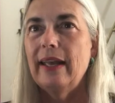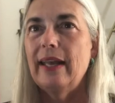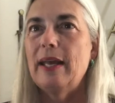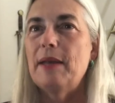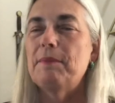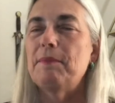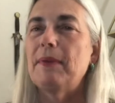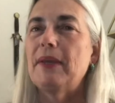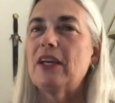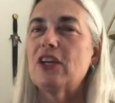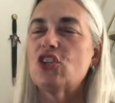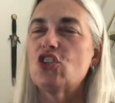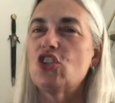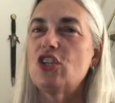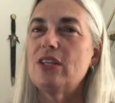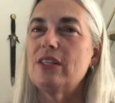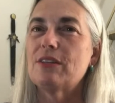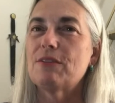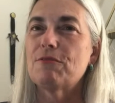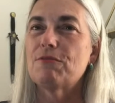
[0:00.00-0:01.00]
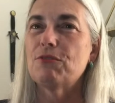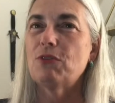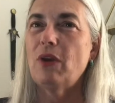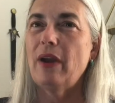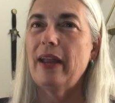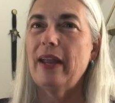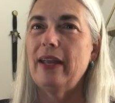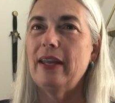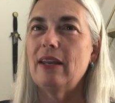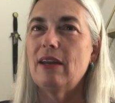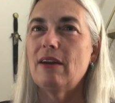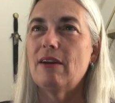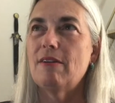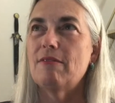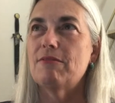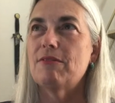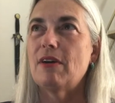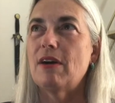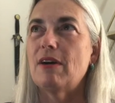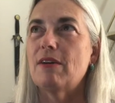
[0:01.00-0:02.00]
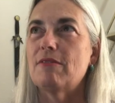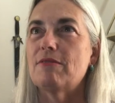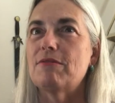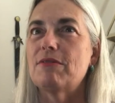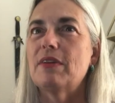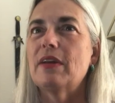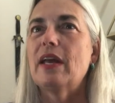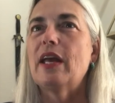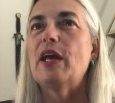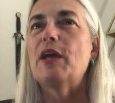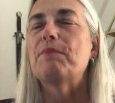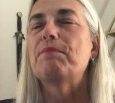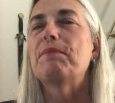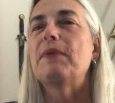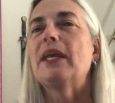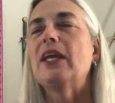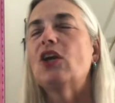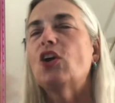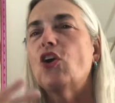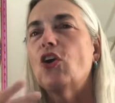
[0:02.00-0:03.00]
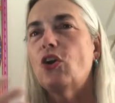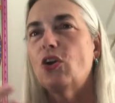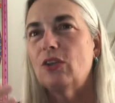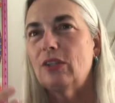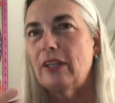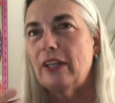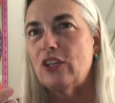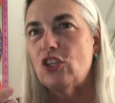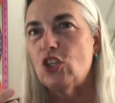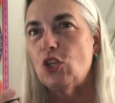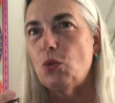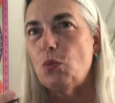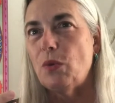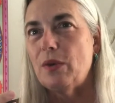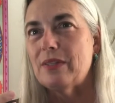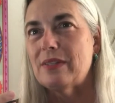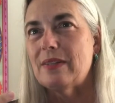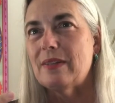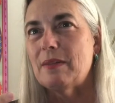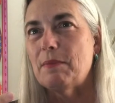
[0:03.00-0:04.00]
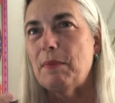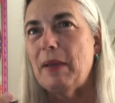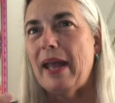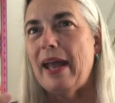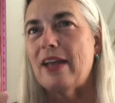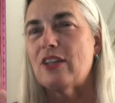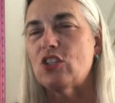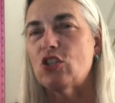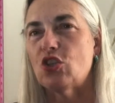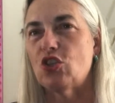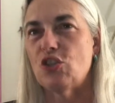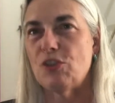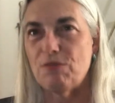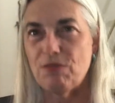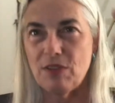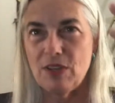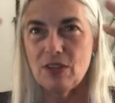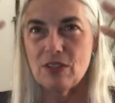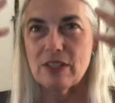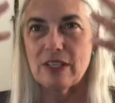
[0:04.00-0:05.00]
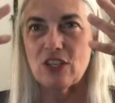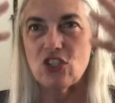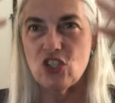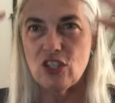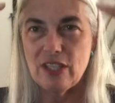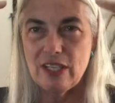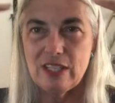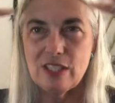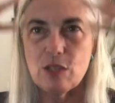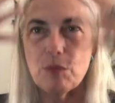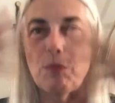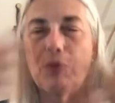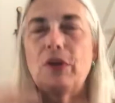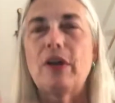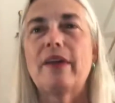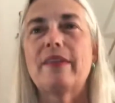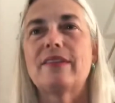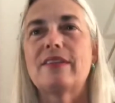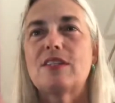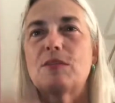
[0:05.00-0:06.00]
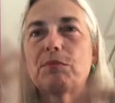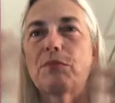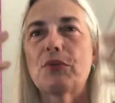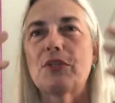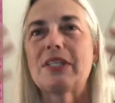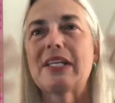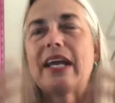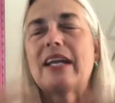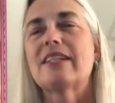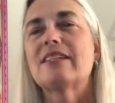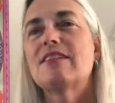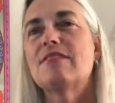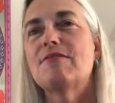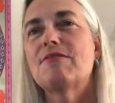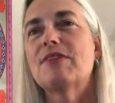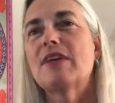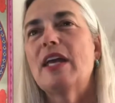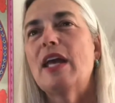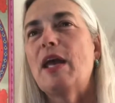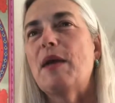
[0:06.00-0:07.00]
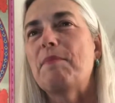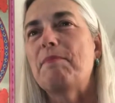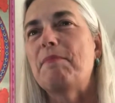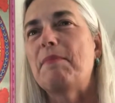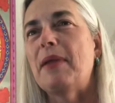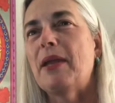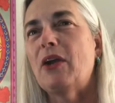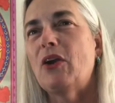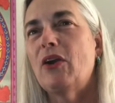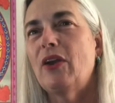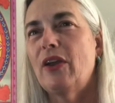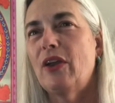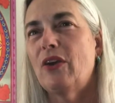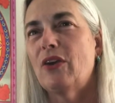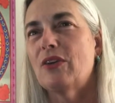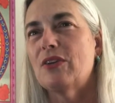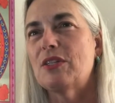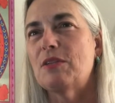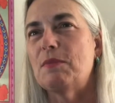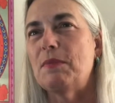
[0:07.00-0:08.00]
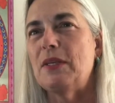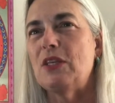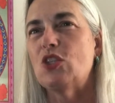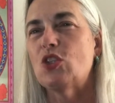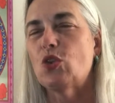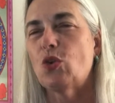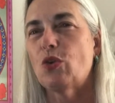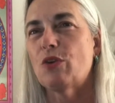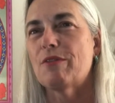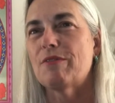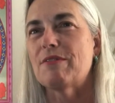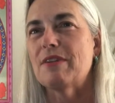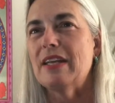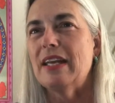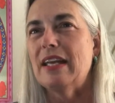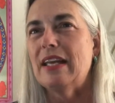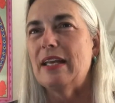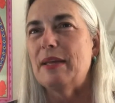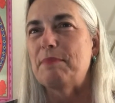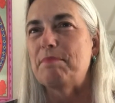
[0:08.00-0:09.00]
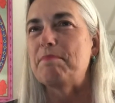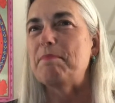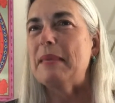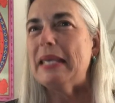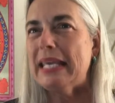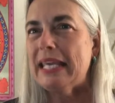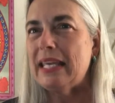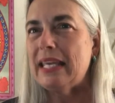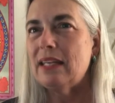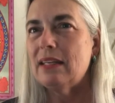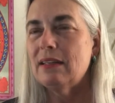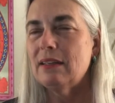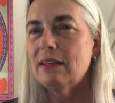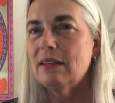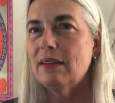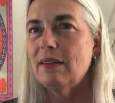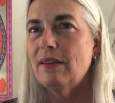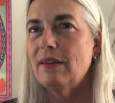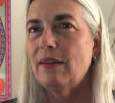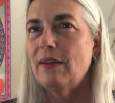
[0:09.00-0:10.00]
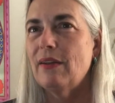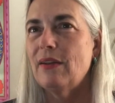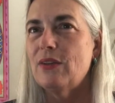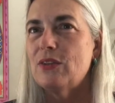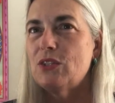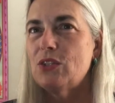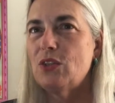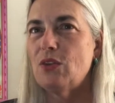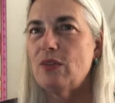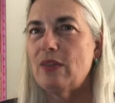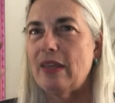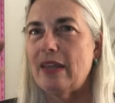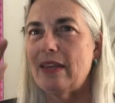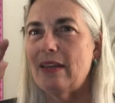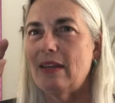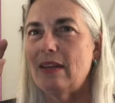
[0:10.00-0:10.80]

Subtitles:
because she's afraid of being hurt like she was in the past. So she feels like she needs to put on this protective barrier to be sort of mean, so that